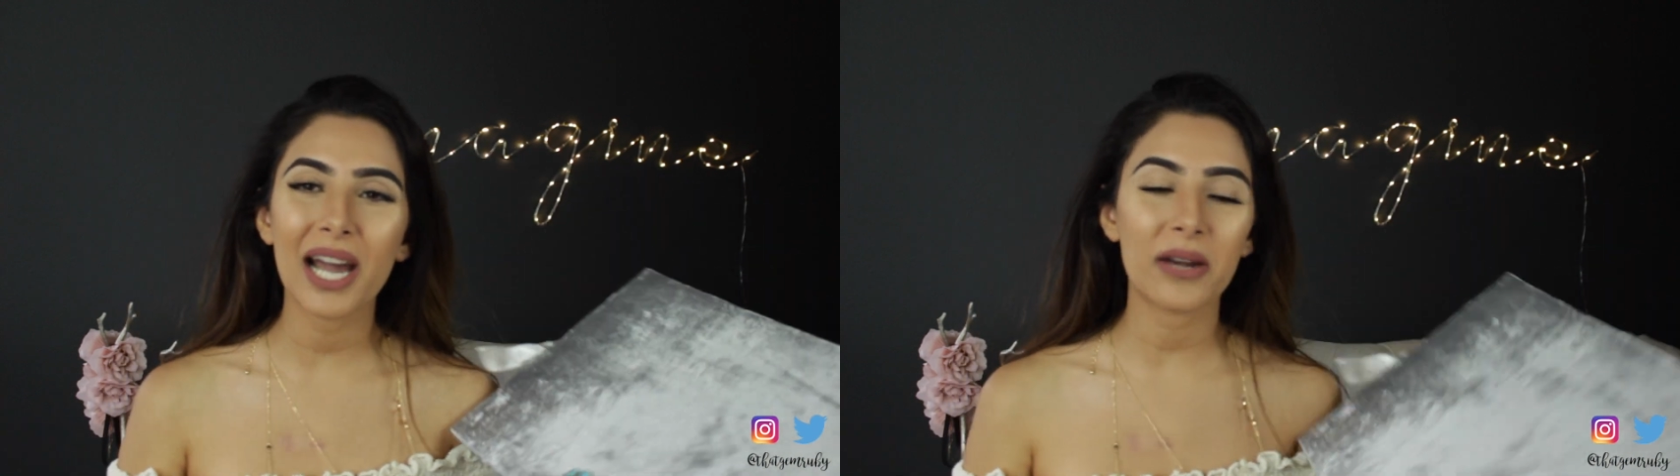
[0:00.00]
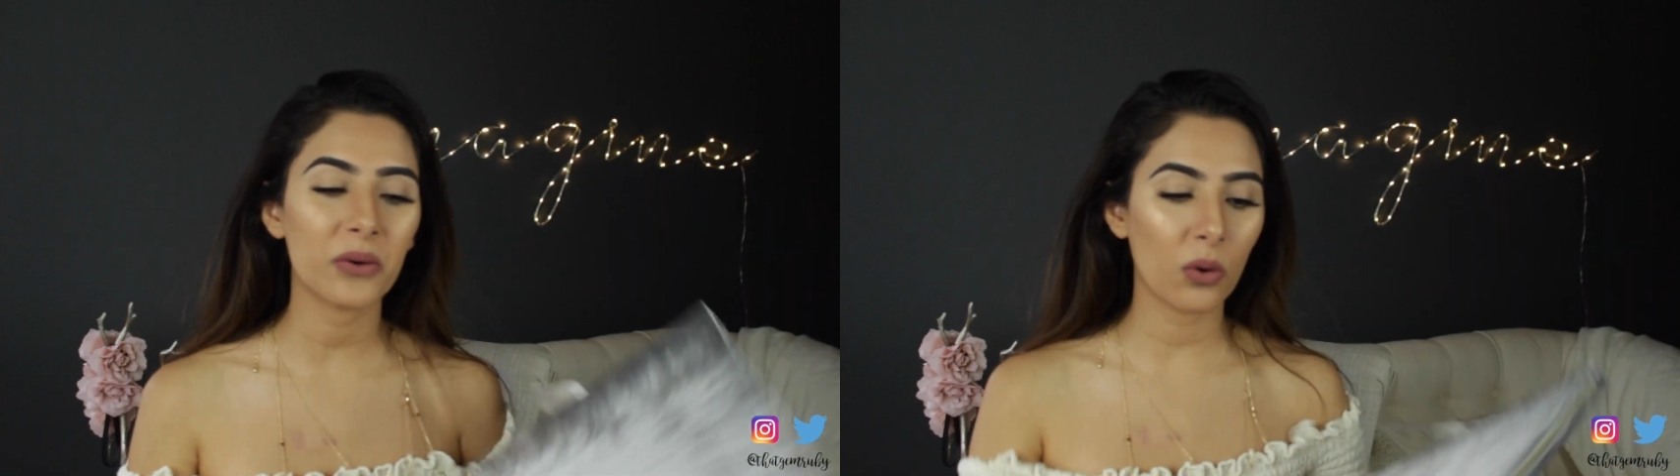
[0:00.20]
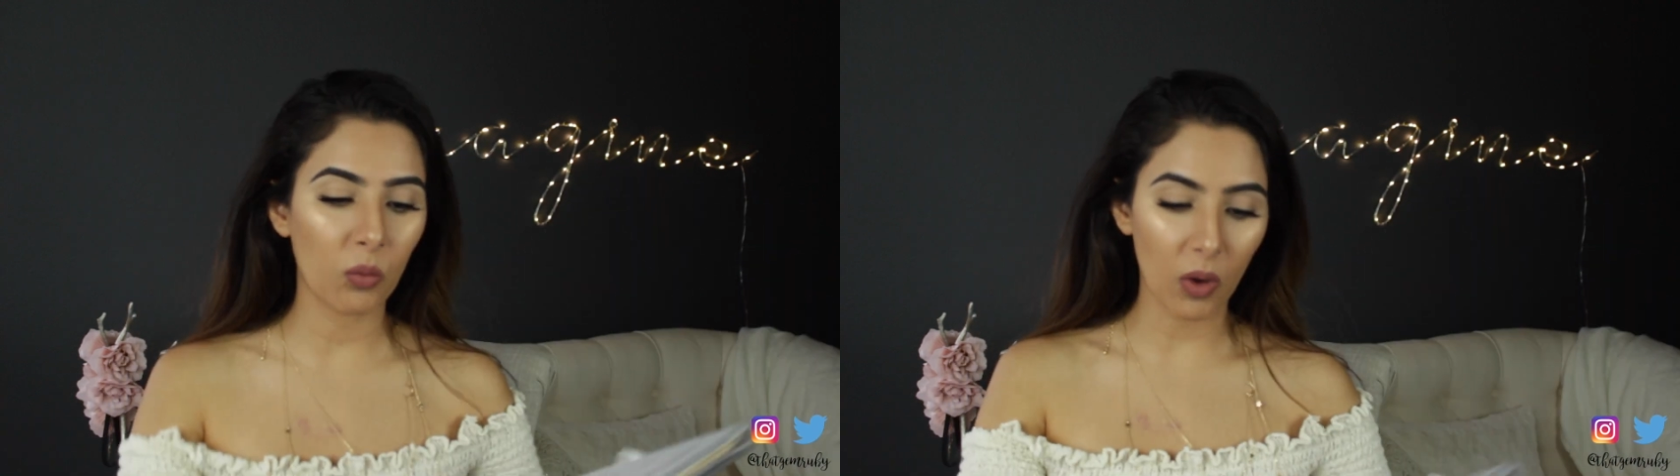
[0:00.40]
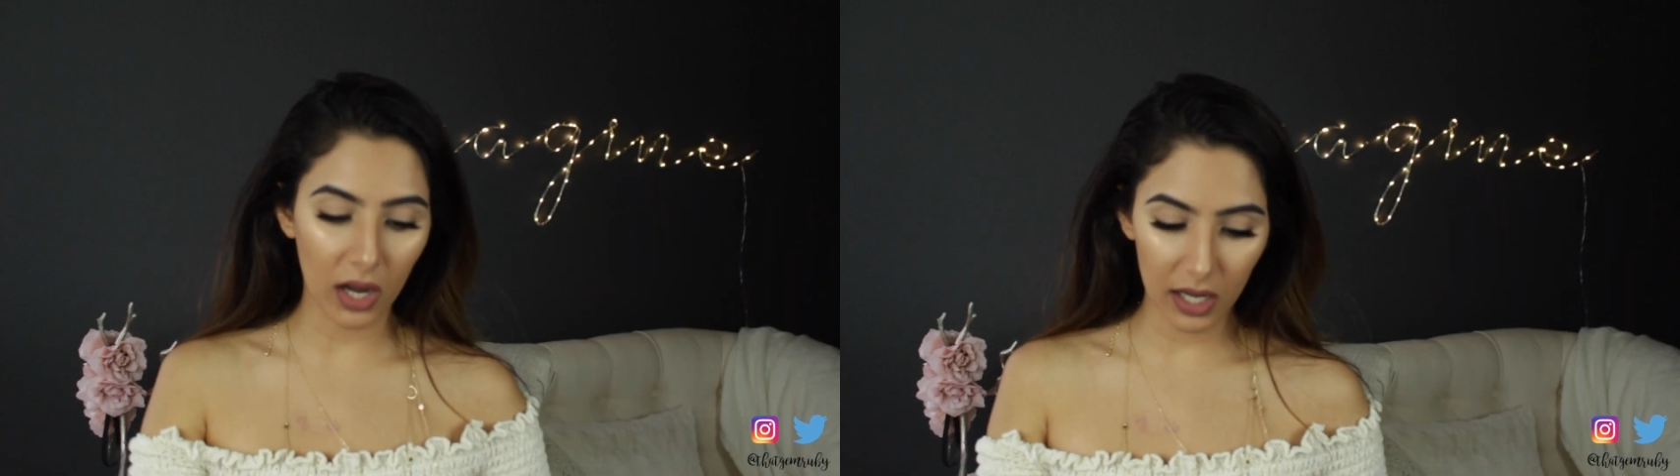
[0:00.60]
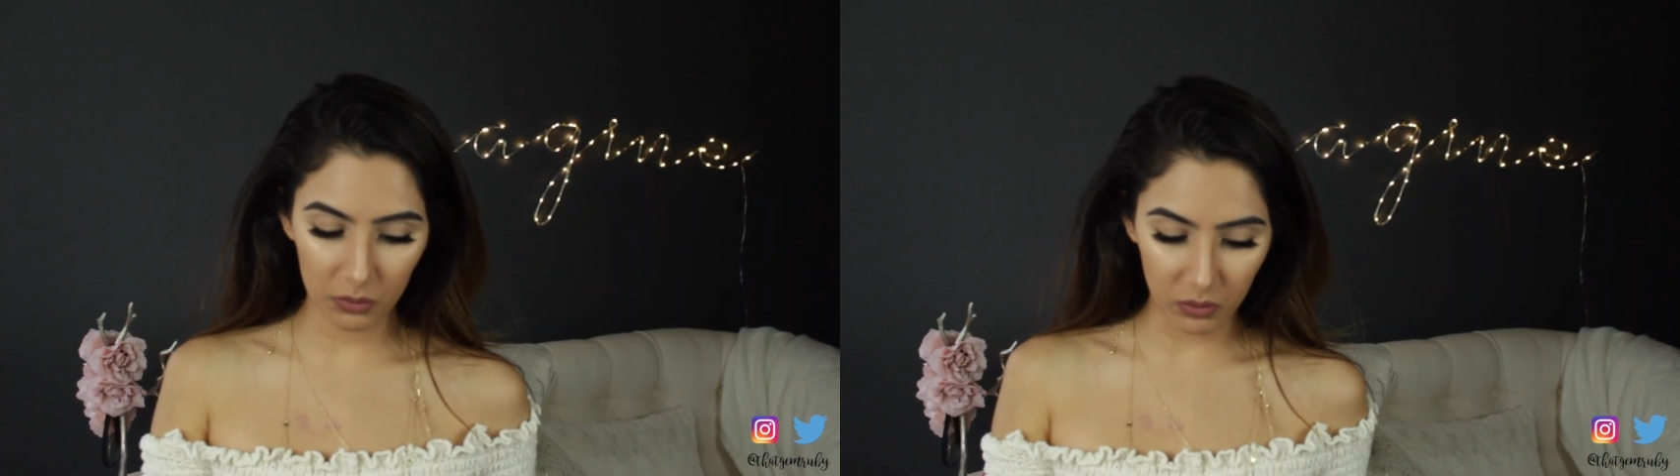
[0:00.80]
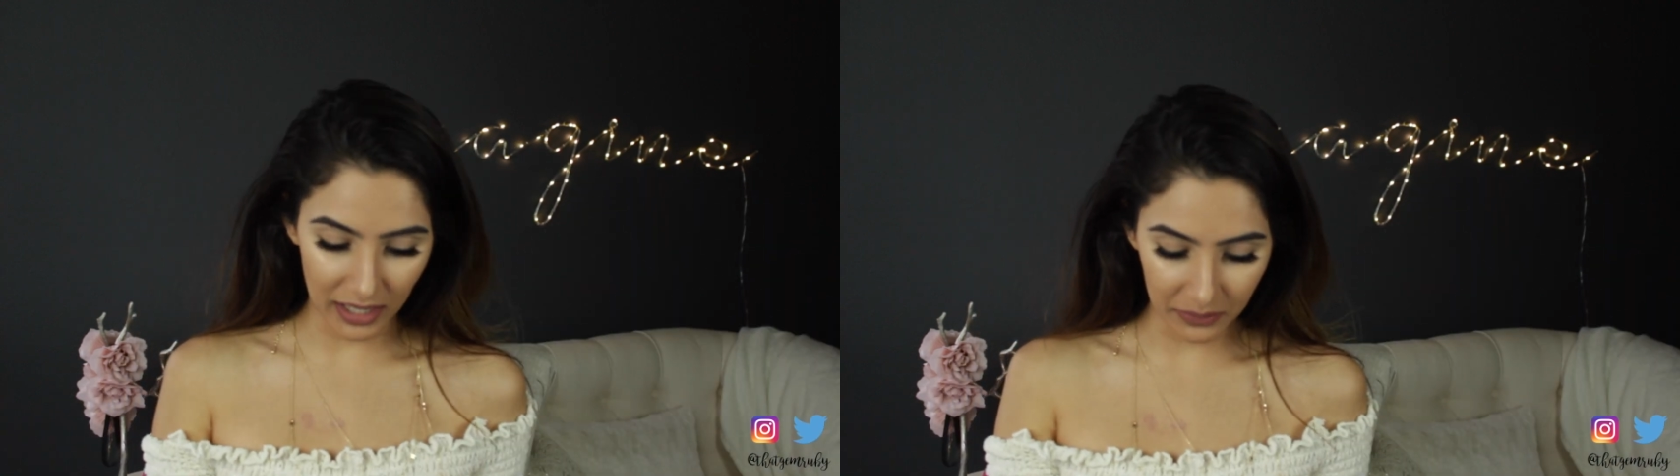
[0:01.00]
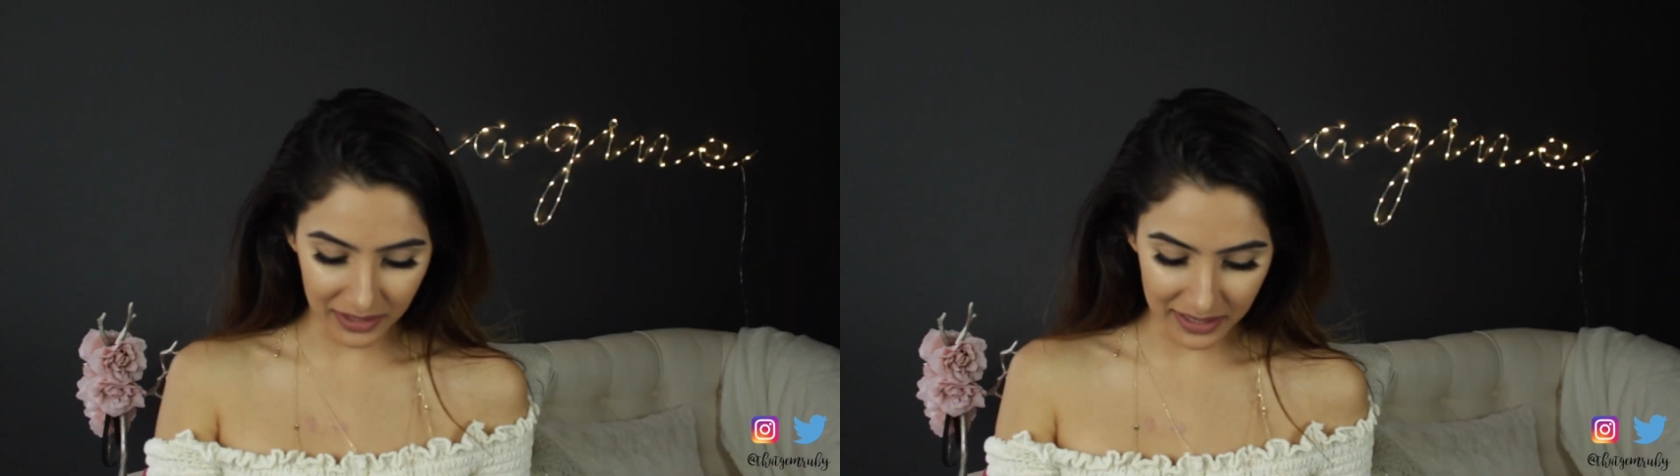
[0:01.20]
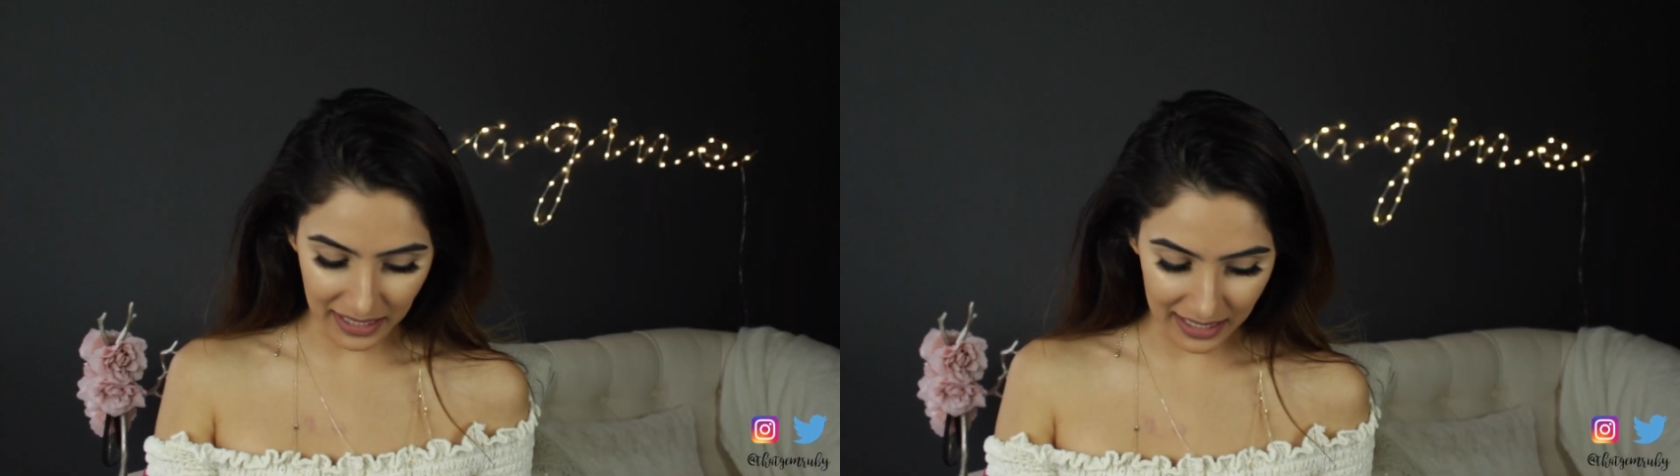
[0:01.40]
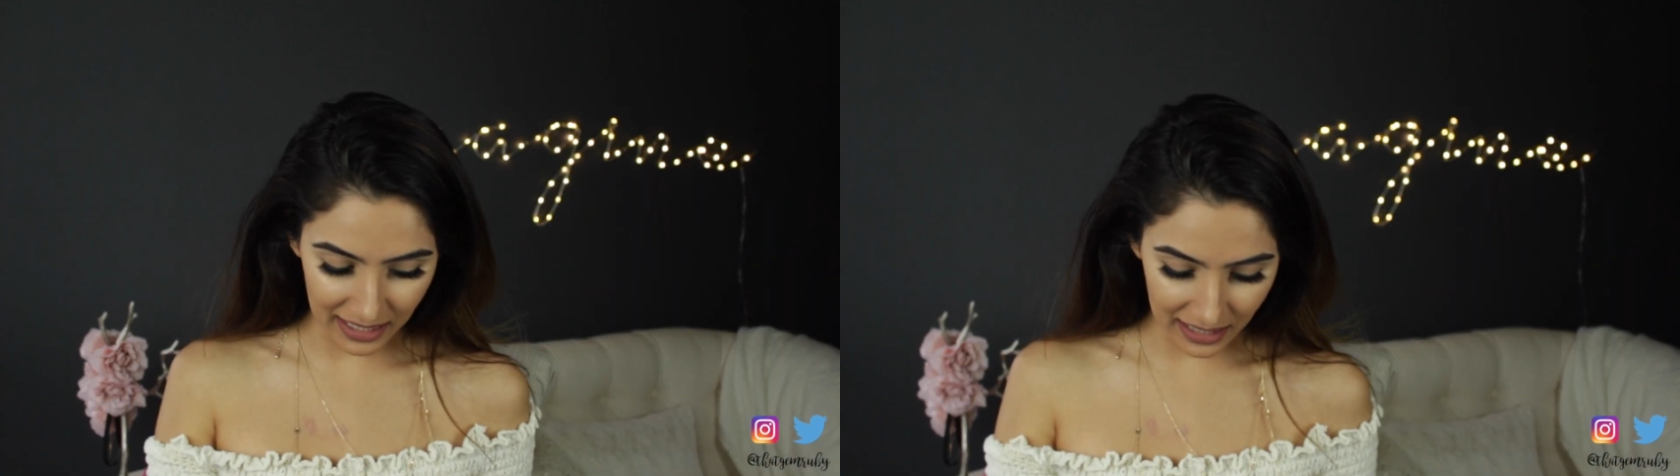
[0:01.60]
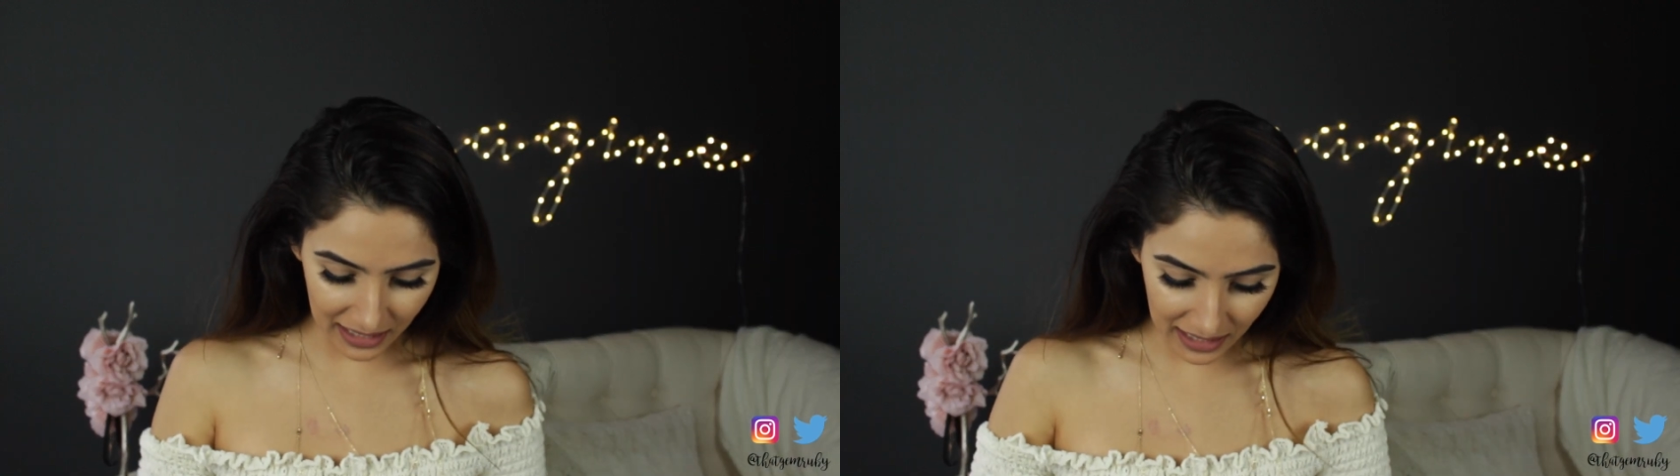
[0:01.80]
I don't know what I was
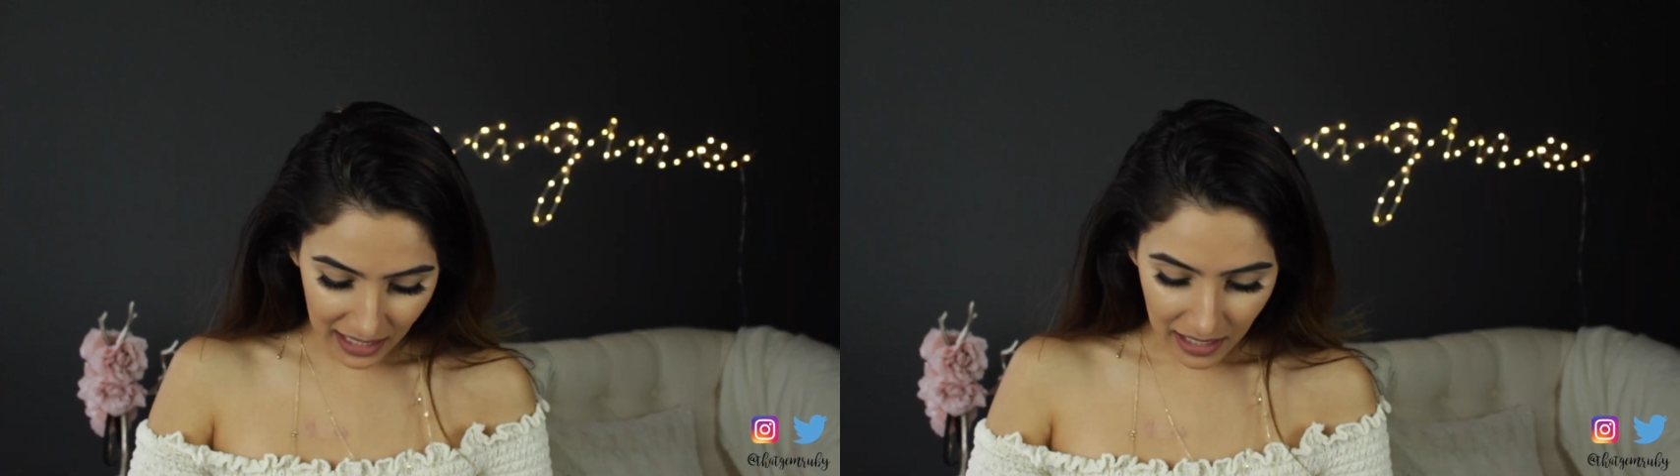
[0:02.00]
thinking,